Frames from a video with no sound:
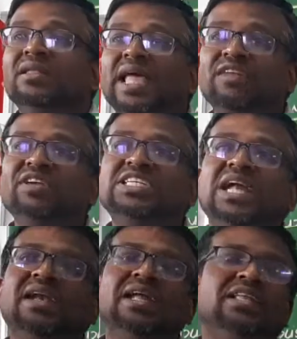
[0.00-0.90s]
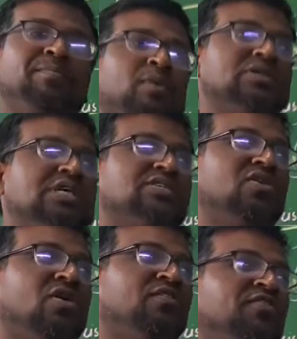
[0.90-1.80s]
Then we studied the process
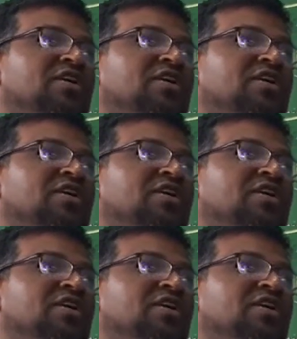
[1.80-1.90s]
of